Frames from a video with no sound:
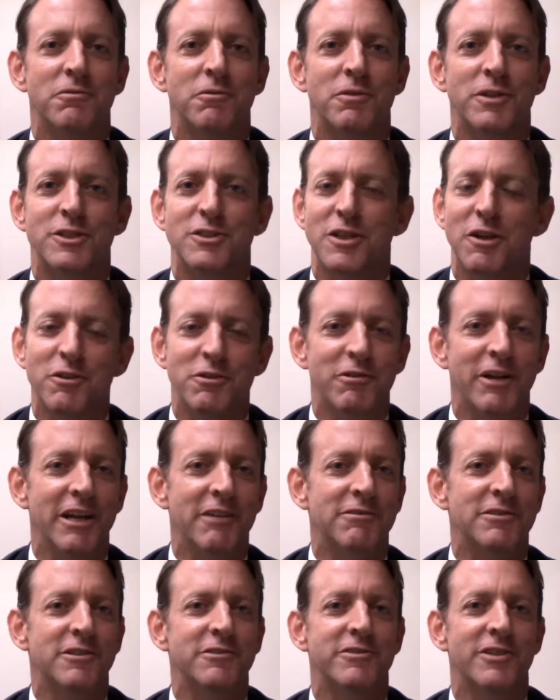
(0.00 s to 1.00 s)
We're so
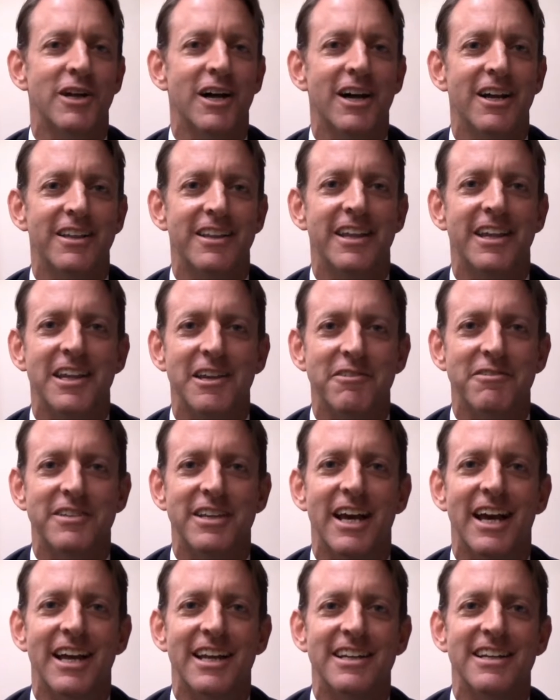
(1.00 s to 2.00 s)
grateful for all that you've
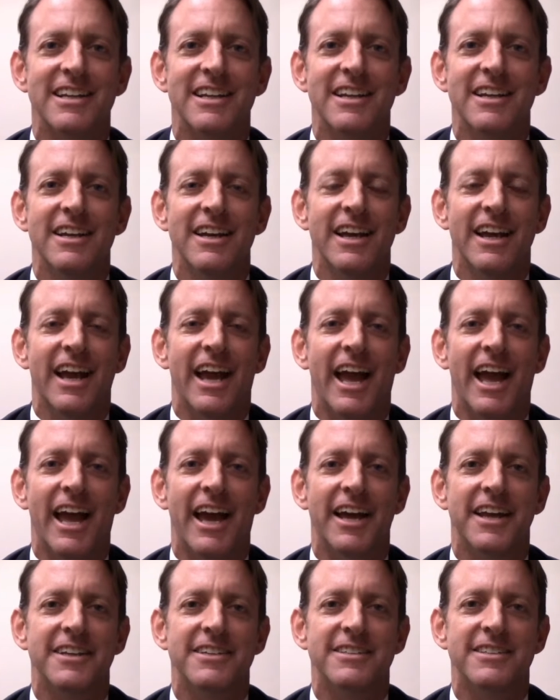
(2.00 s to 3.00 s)
done.
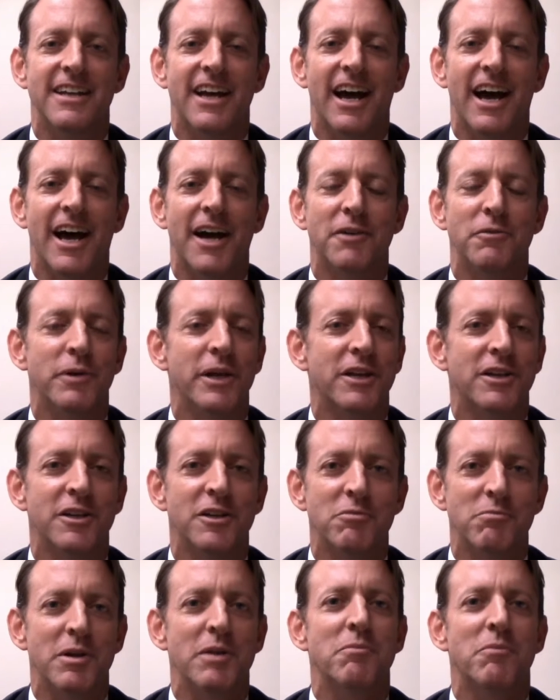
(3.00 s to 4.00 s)
And we
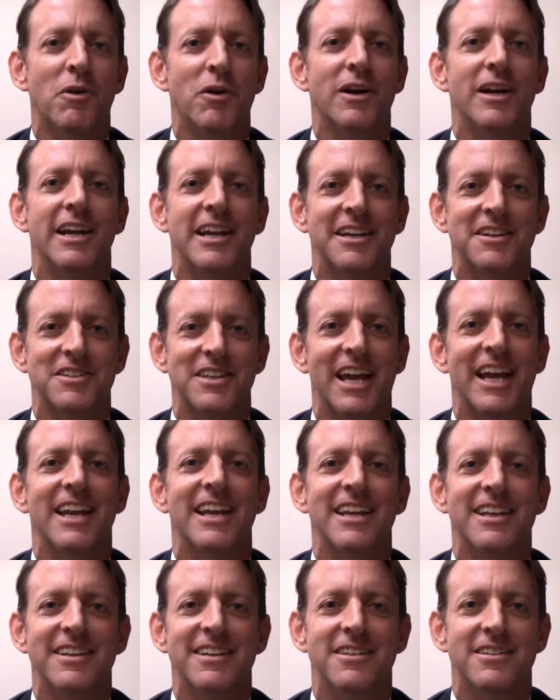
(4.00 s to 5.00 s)
couldn't be more
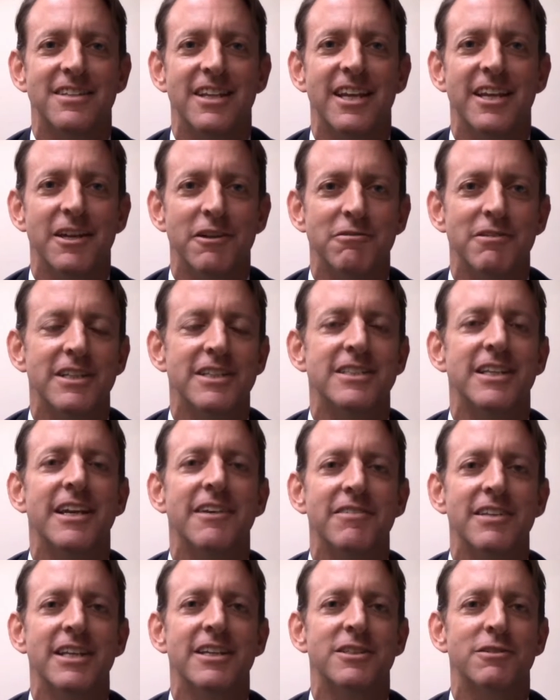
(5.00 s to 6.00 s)
excited to see you
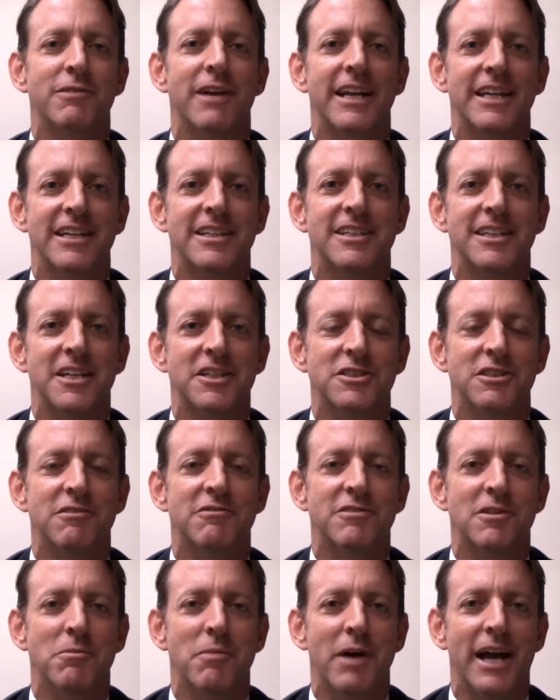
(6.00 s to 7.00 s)
receive this recognition
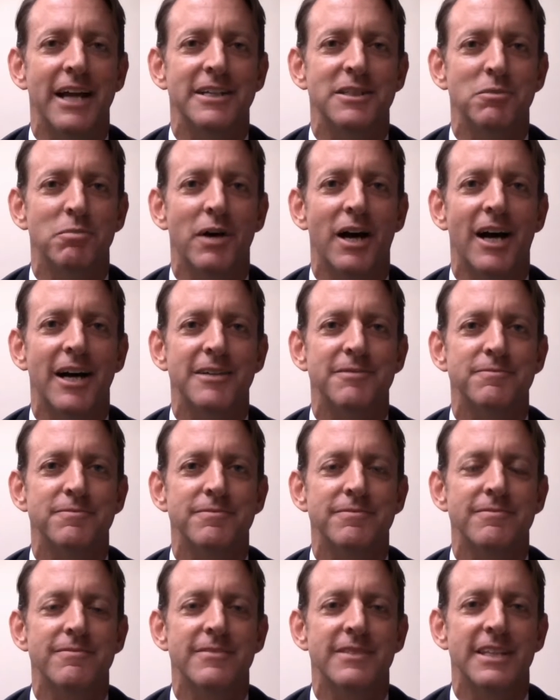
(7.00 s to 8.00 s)
from ISPA.
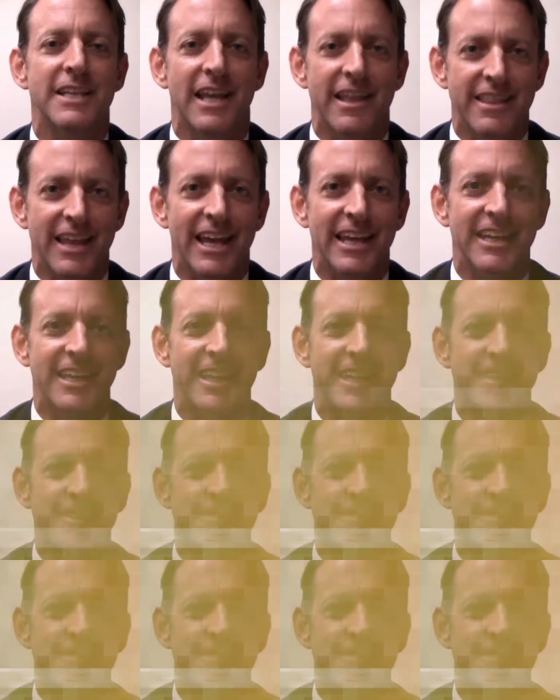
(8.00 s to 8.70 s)
Thank you.